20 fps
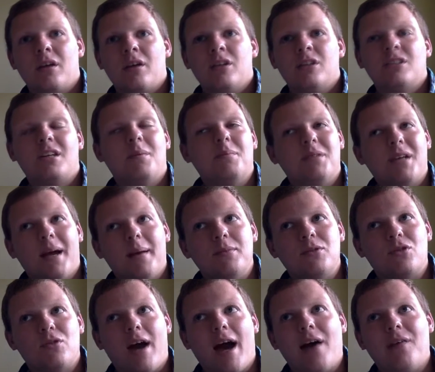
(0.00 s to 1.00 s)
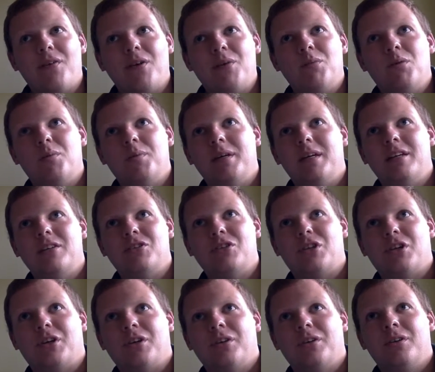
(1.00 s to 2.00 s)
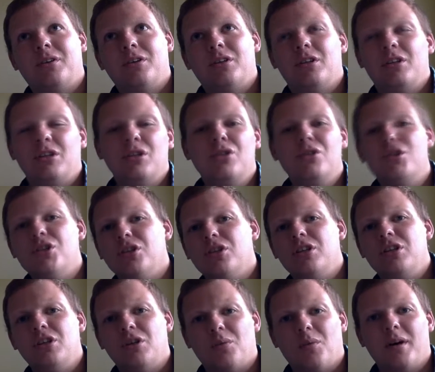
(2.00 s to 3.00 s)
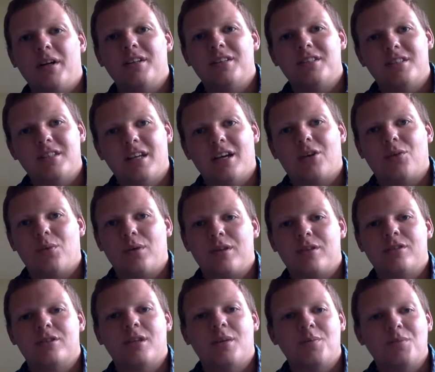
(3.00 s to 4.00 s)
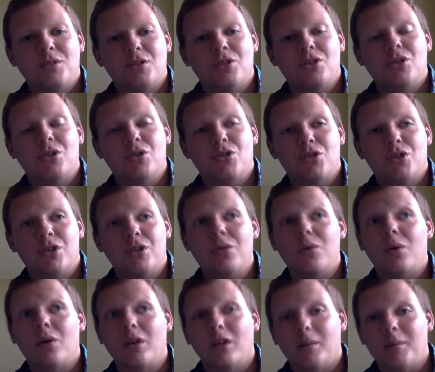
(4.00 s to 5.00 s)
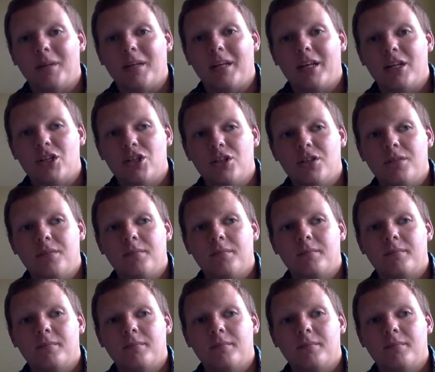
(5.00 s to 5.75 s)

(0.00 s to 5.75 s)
Sometimes graphing will be easier. Usually you'll want to stick with substitution or elimination.